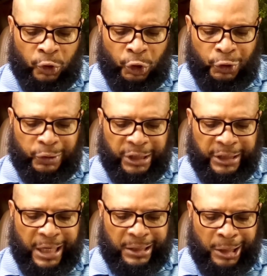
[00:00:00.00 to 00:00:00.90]
Little
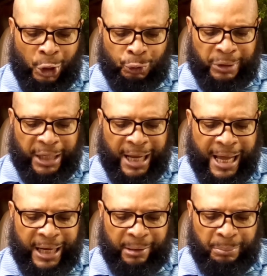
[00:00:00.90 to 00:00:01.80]
did they know that
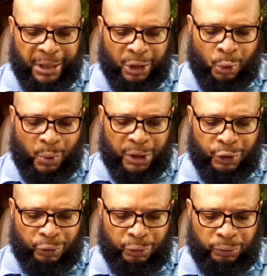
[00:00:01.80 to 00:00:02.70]
I have been going
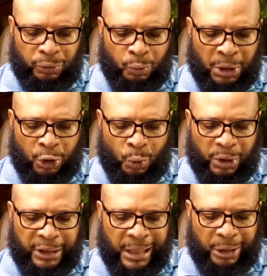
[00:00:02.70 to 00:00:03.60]
through or
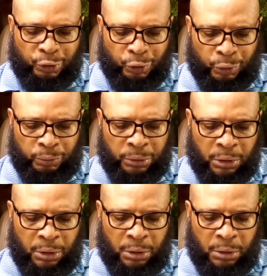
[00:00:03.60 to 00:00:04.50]
going down through
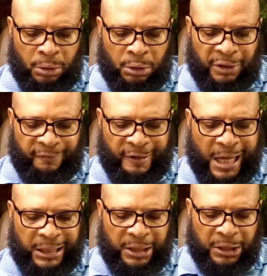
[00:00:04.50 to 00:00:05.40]
the
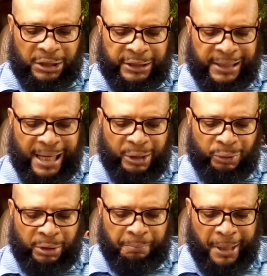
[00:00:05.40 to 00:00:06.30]
valley of the
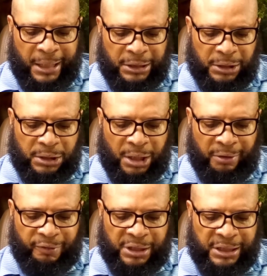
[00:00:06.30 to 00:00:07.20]
shadow of patience
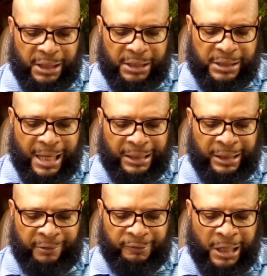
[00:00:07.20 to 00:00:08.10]
ever since I
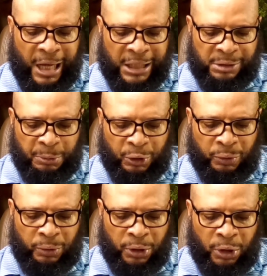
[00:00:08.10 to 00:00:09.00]
left the
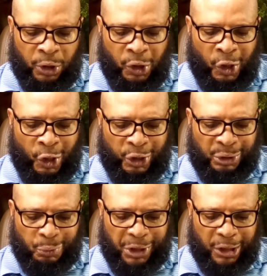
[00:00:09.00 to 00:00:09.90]
hospital
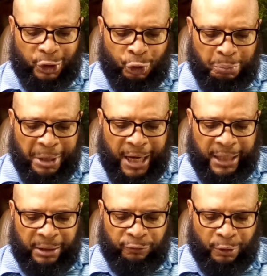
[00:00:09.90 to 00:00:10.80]
hurting with a new
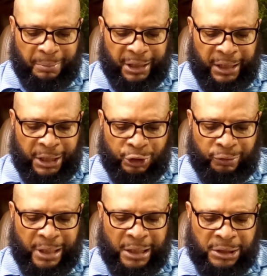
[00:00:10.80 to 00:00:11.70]
pain from an
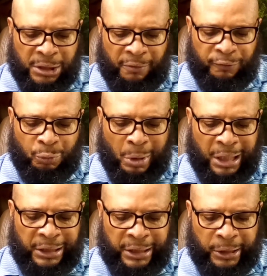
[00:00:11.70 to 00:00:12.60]
injury I suffered
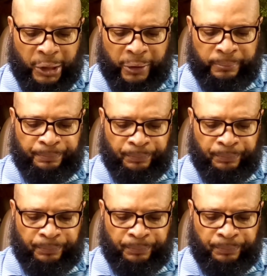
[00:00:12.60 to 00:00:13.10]
while in there.